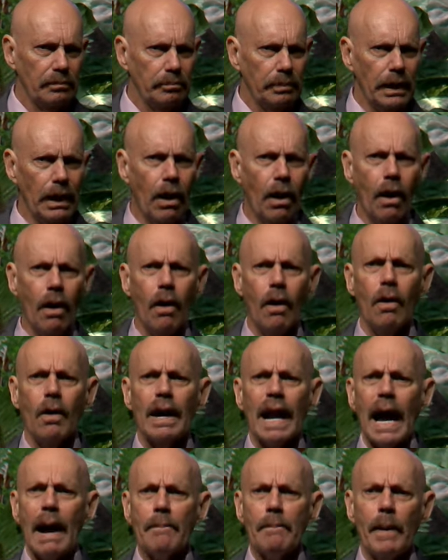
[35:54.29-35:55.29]
Behold,
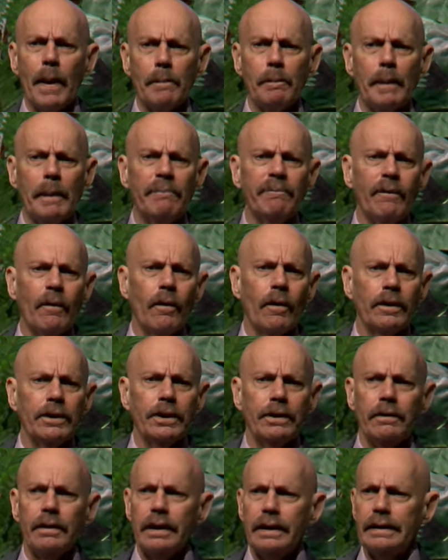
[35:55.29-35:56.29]
I put before
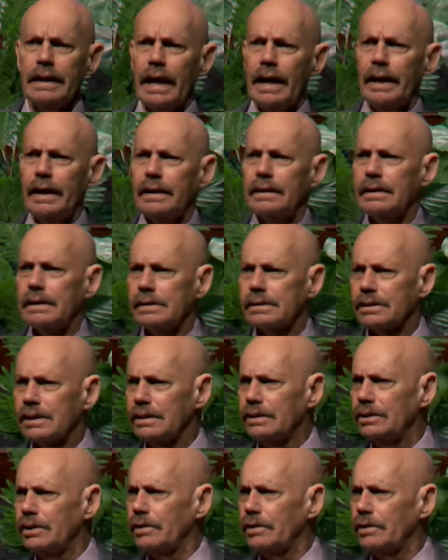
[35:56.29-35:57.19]
you today a decision.